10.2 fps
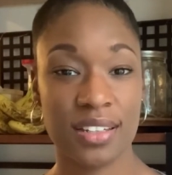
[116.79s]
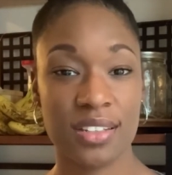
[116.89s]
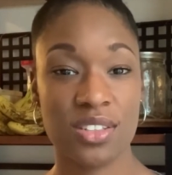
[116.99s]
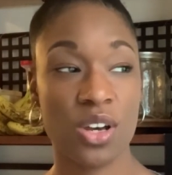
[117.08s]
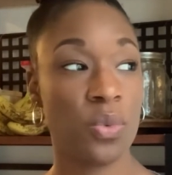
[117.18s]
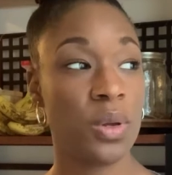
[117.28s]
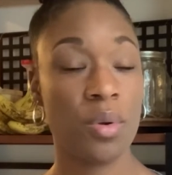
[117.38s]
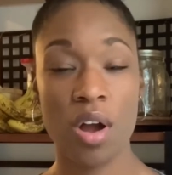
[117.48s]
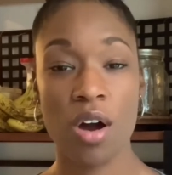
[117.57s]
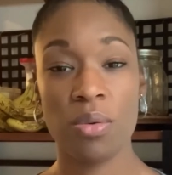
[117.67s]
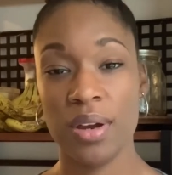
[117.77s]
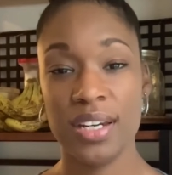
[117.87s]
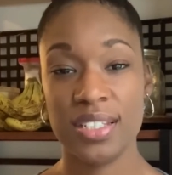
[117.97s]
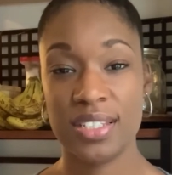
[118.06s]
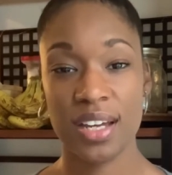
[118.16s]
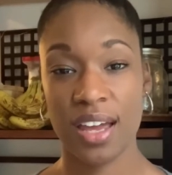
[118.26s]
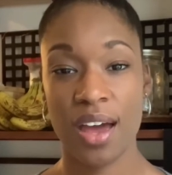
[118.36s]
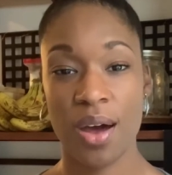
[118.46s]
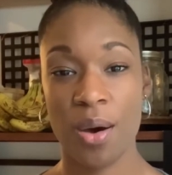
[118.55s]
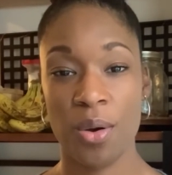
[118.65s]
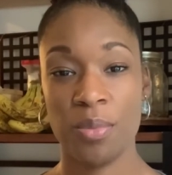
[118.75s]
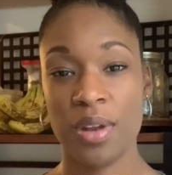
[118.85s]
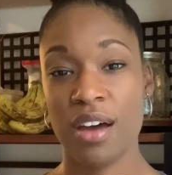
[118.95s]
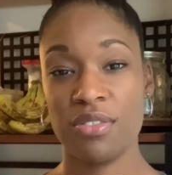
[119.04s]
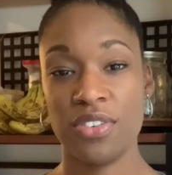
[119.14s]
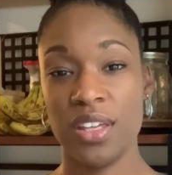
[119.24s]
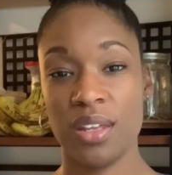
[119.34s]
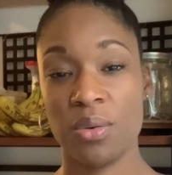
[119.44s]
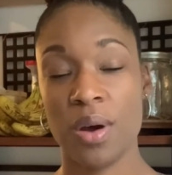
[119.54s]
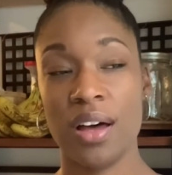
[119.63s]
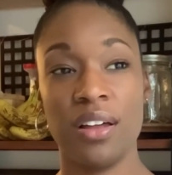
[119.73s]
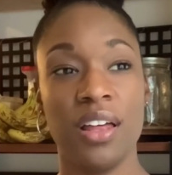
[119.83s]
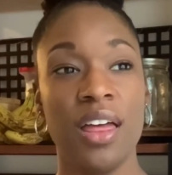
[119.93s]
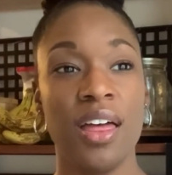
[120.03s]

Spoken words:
So we were already stuck at home, not feeling well.